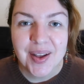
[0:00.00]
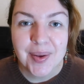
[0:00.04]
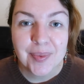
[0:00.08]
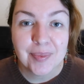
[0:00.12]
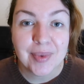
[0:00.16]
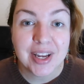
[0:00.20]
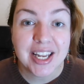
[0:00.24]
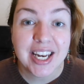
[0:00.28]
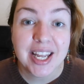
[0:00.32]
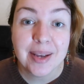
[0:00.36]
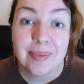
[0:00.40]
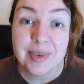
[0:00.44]

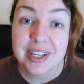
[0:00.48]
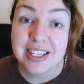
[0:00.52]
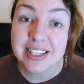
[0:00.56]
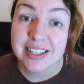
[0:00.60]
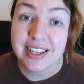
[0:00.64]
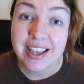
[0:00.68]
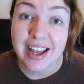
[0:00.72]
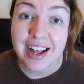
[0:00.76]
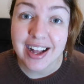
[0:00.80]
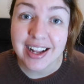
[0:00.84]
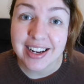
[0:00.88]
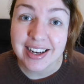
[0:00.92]
My name is
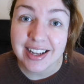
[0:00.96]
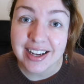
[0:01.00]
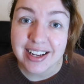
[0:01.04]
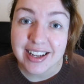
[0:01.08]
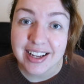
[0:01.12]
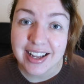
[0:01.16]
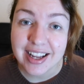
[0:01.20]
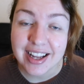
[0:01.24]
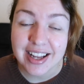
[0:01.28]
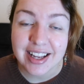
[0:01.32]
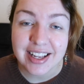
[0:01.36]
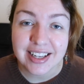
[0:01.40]

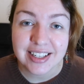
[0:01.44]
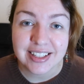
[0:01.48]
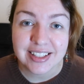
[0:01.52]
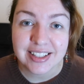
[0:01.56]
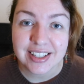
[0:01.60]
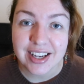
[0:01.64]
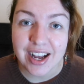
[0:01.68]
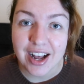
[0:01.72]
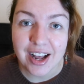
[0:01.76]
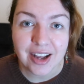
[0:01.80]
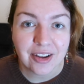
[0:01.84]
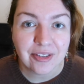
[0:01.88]
Jana
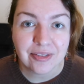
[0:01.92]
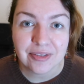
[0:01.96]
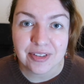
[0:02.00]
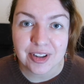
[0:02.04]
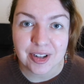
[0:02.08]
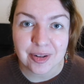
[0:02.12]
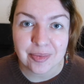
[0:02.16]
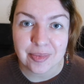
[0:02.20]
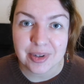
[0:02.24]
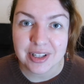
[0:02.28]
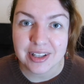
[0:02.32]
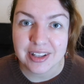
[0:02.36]
and I'm
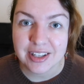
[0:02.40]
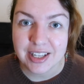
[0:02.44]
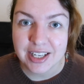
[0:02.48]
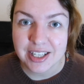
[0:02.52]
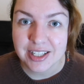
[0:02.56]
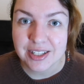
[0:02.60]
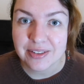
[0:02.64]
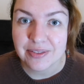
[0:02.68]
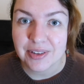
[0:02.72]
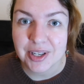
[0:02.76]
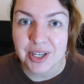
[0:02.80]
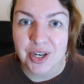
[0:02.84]
filming
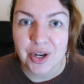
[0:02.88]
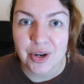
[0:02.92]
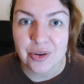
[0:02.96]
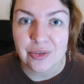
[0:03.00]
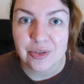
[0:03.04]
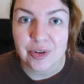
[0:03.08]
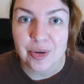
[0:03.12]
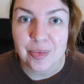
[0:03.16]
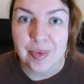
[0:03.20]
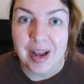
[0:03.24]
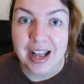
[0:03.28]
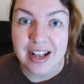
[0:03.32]
this video
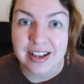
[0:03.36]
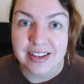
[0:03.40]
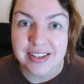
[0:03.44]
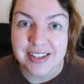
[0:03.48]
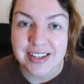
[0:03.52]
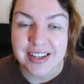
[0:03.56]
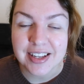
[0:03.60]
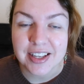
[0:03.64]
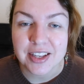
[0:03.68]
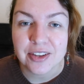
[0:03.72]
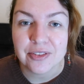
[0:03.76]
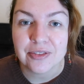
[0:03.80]
from
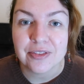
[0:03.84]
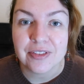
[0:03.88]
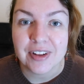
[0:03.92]
Helsinki,